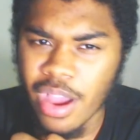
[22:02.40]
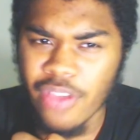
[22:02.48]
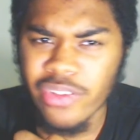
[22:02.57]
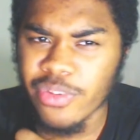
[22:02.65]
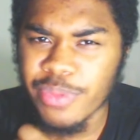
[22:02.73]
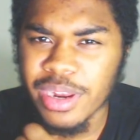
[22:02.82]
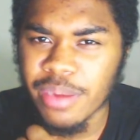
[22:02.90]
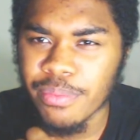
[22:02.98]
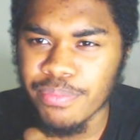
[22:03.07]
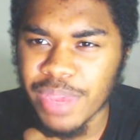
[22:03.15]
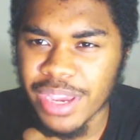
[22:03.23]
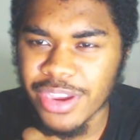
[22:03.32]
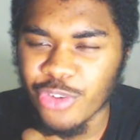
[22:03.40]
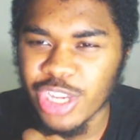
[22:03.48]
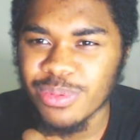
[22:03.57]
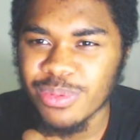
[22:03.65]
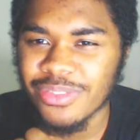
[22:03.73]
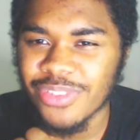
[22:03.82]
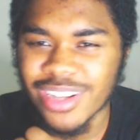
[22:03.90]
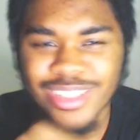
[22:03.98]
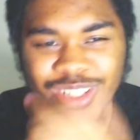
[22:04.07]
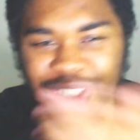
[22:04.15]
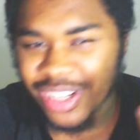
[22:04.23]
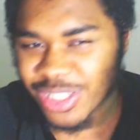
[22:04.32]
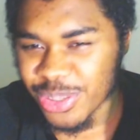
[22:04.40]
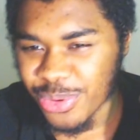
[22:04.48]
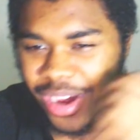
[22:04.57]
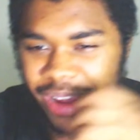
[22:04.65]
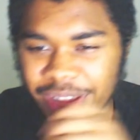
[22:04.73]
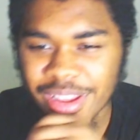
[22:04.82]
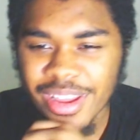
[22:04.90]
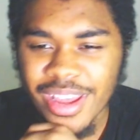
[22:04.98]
never been a big Griezmann fan, so that's why.